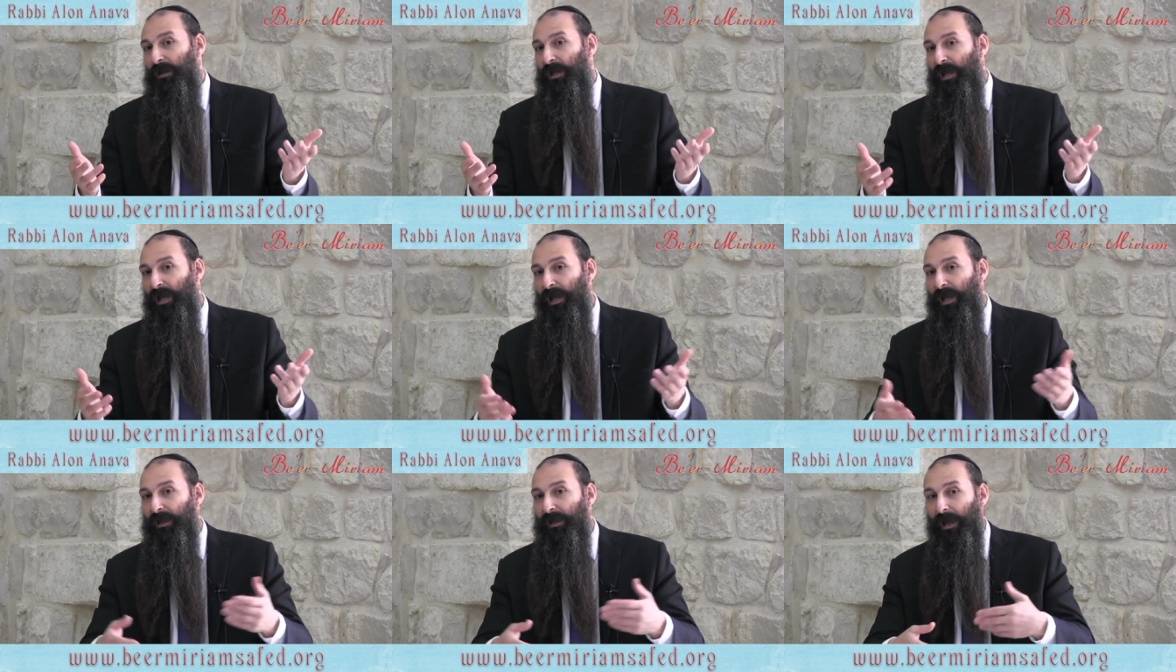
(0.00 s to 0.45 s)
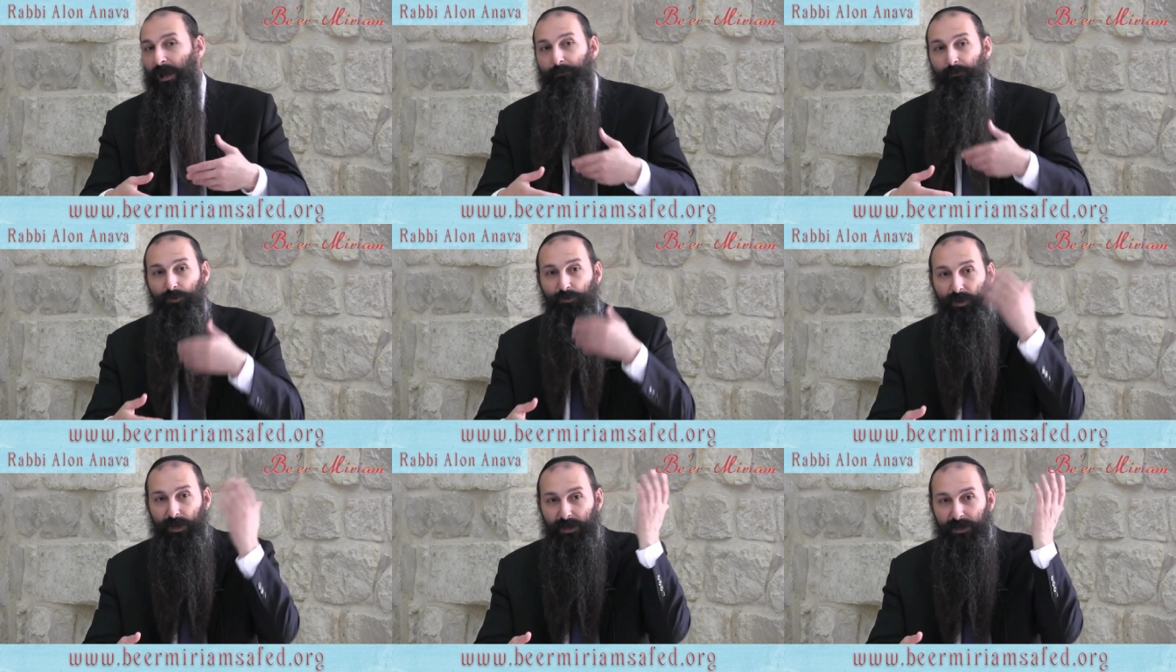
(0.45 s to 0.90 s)
And
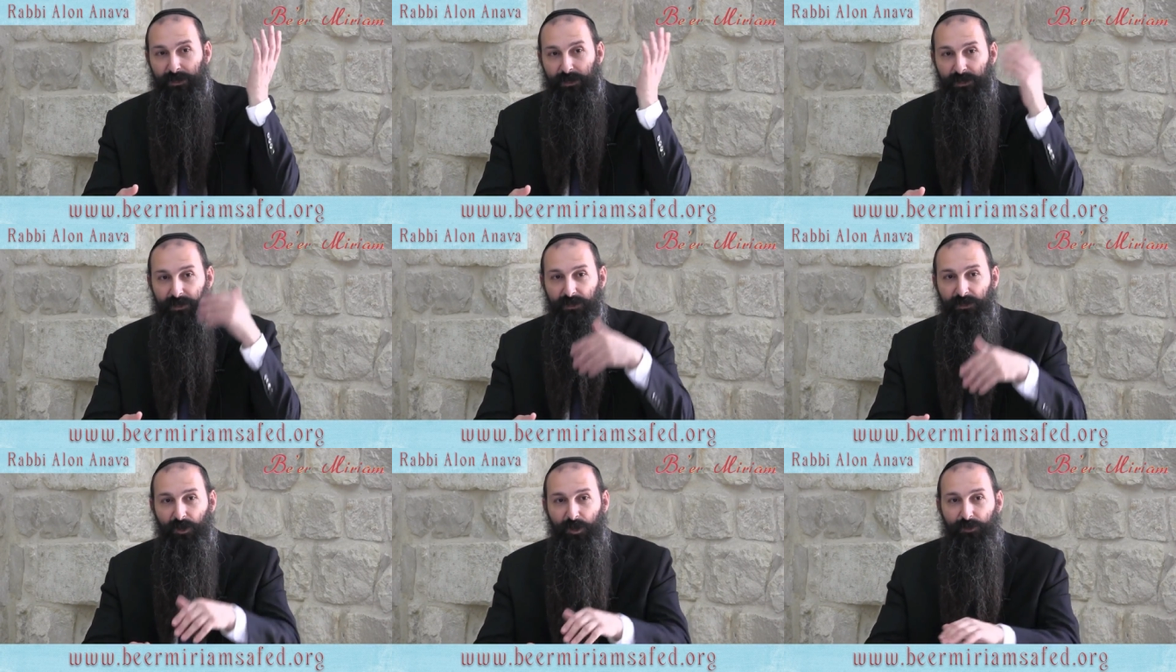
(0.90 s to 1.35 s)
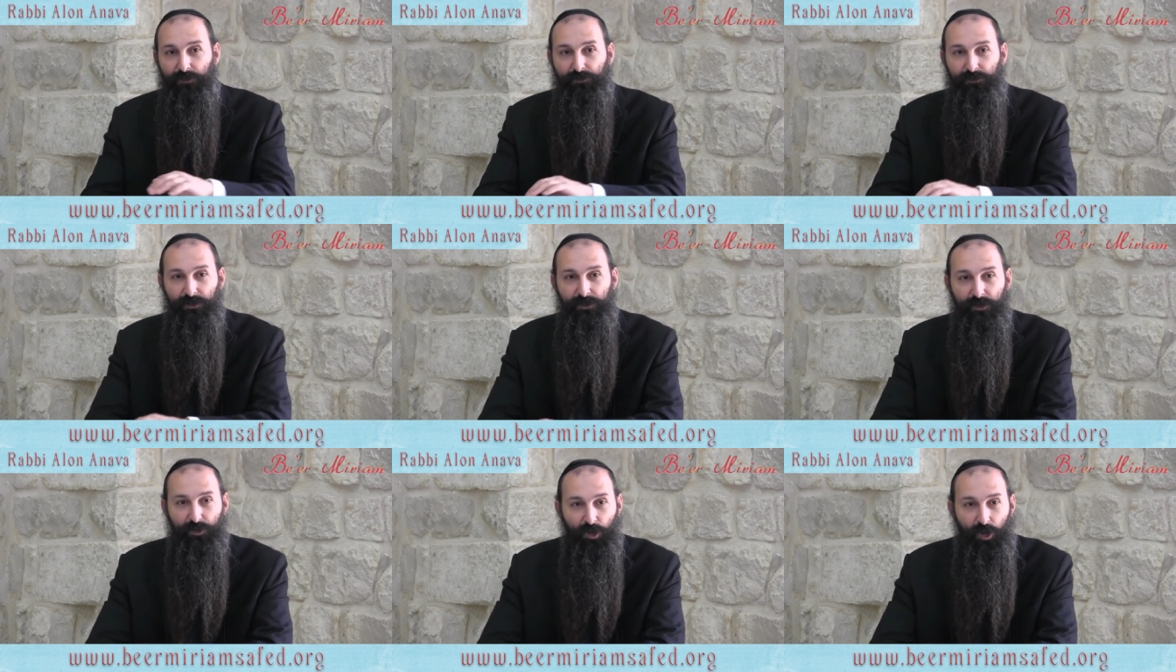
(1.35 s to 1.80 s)
I'm already on
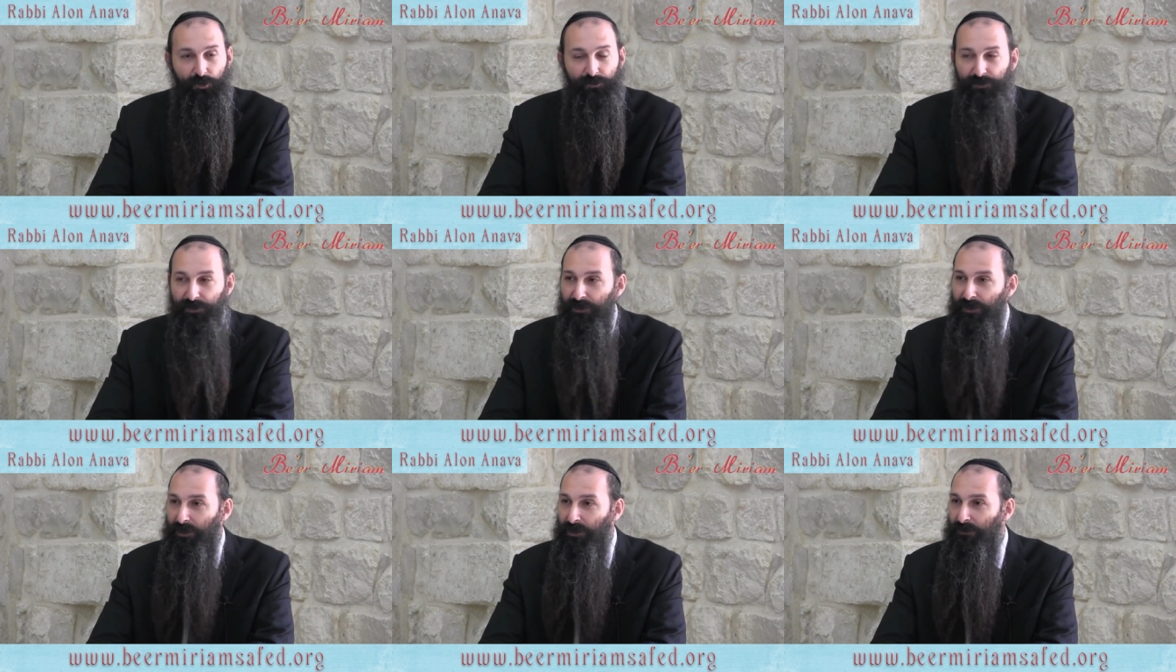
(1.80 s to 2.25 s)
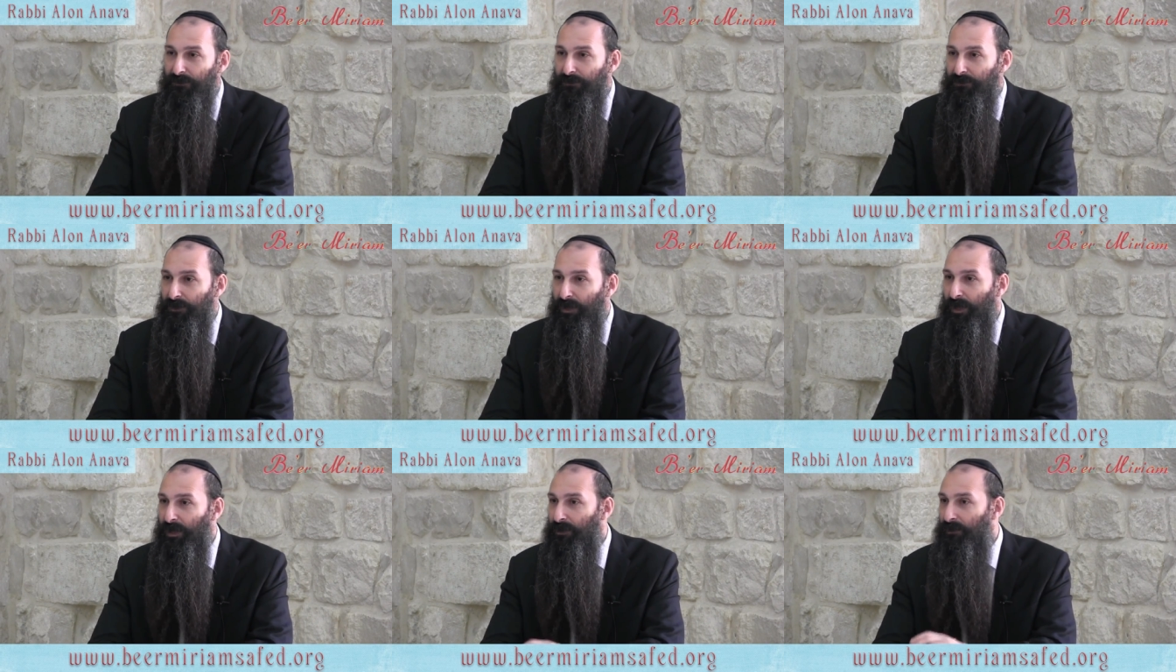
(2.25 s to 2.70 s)
the
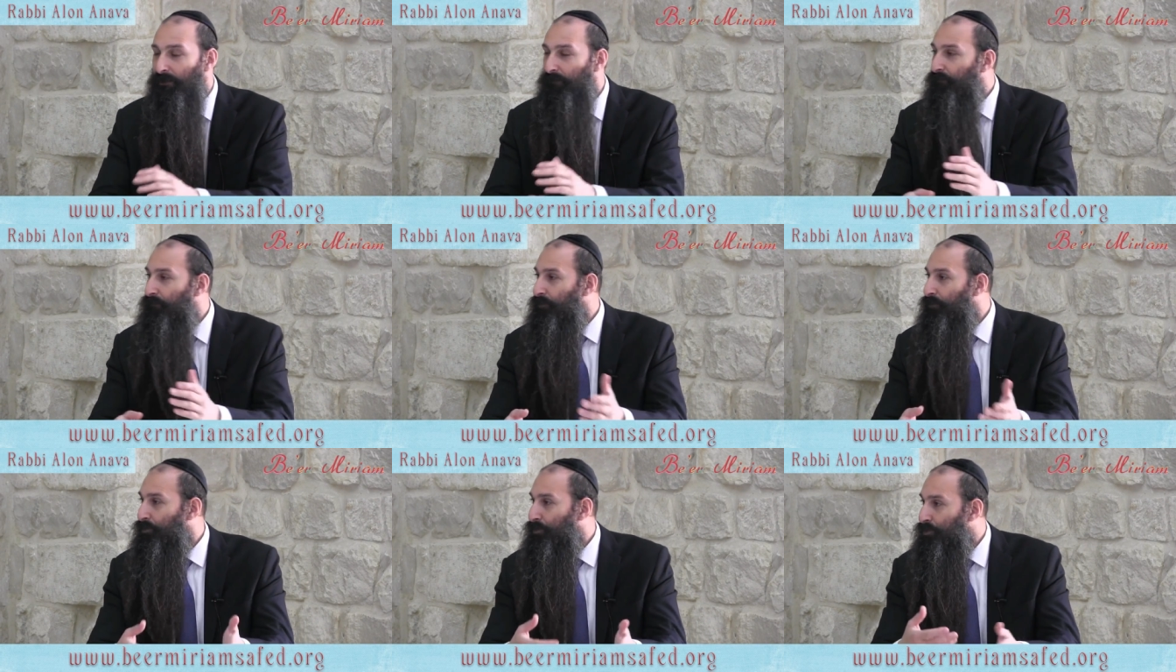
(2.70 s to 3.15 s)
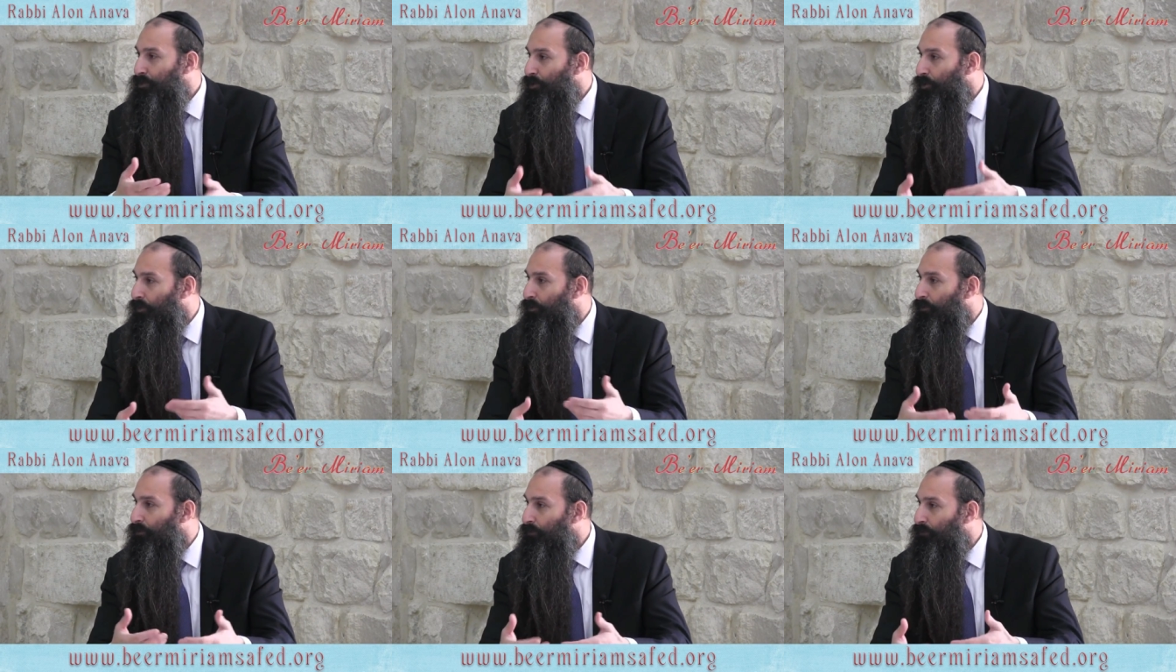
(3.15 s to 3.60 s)
continent, and if they're
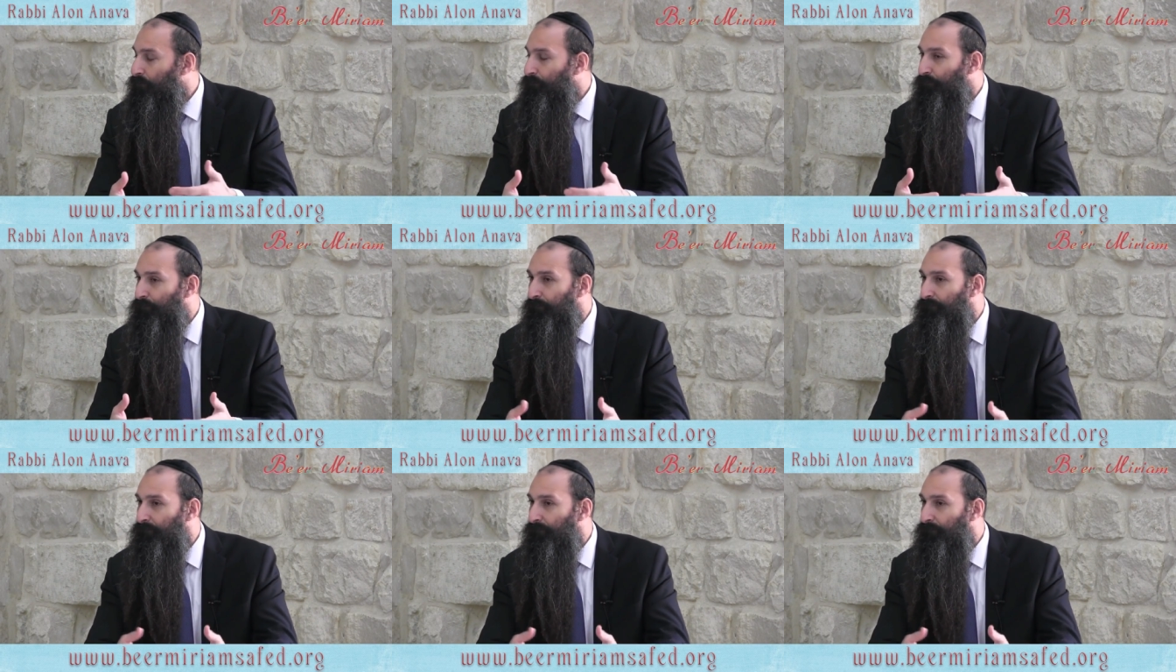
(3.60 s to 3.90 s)
so